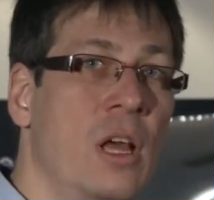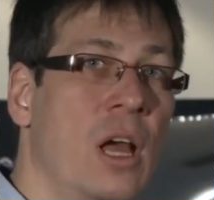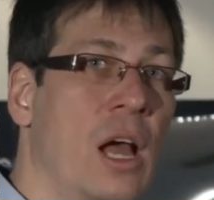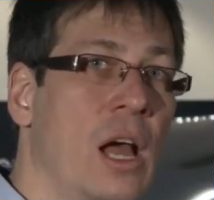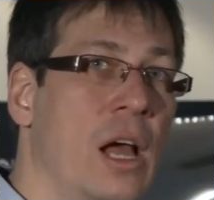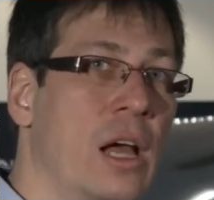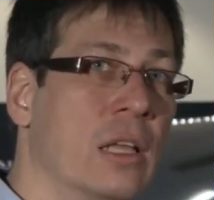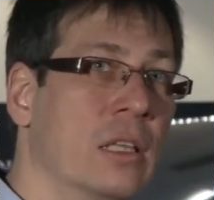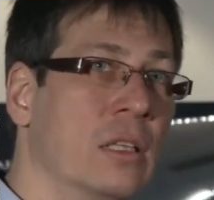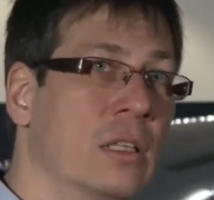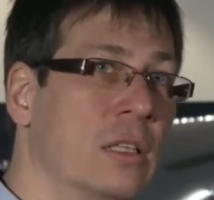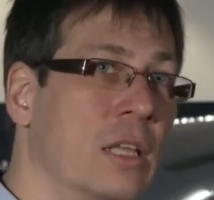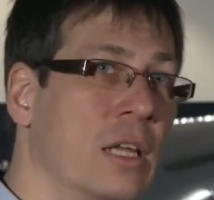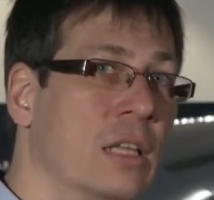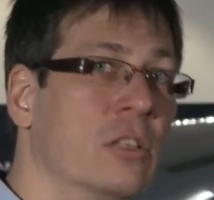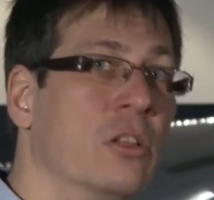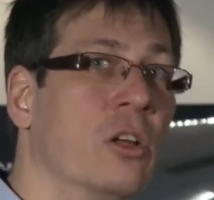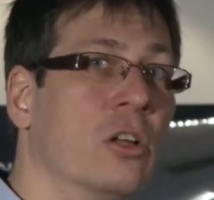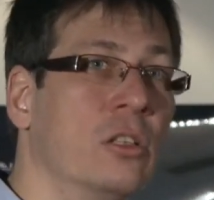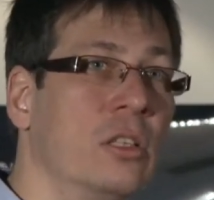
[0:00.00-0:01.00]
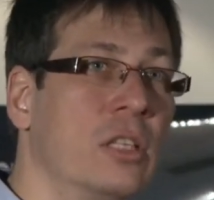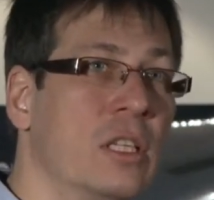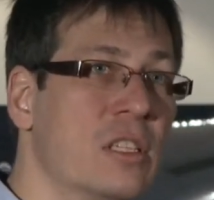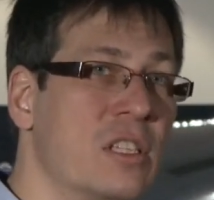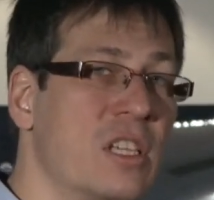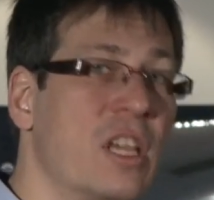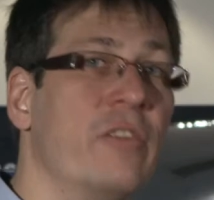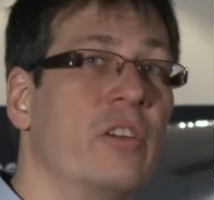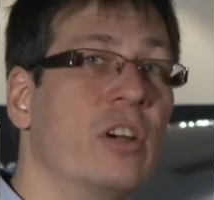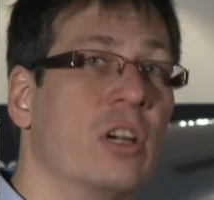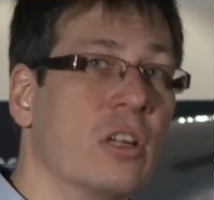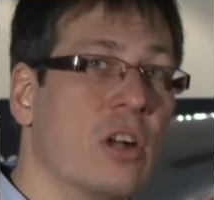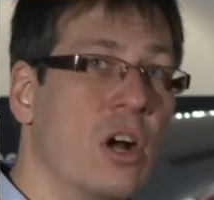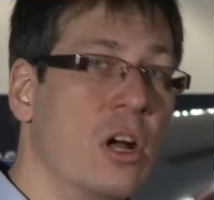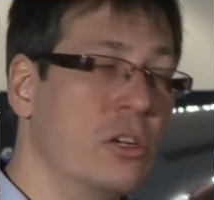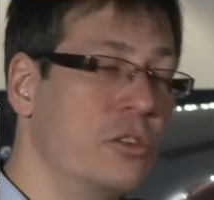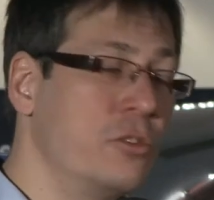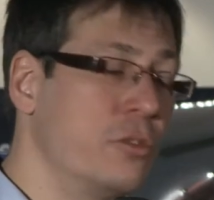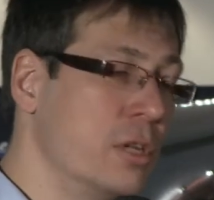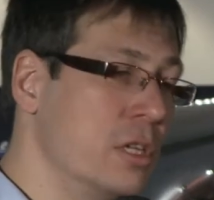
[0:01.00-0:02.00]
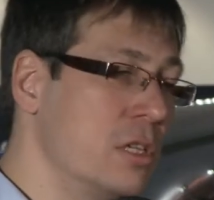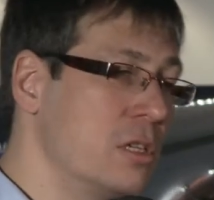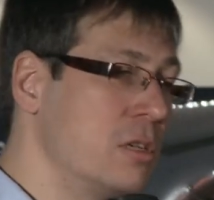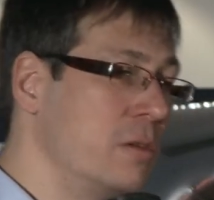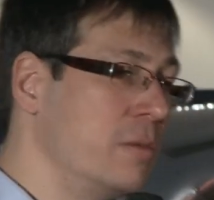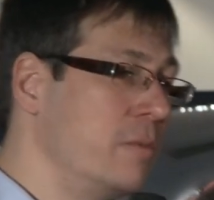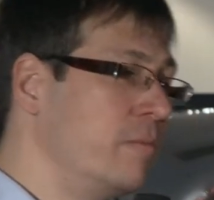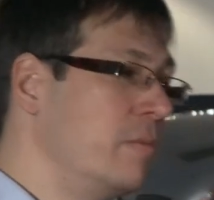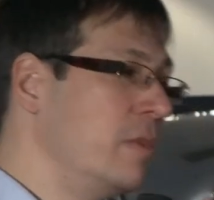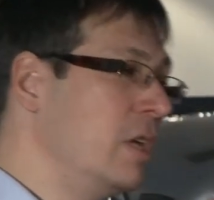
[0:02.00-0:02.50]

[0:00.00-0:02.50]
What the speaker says: and not in several countries.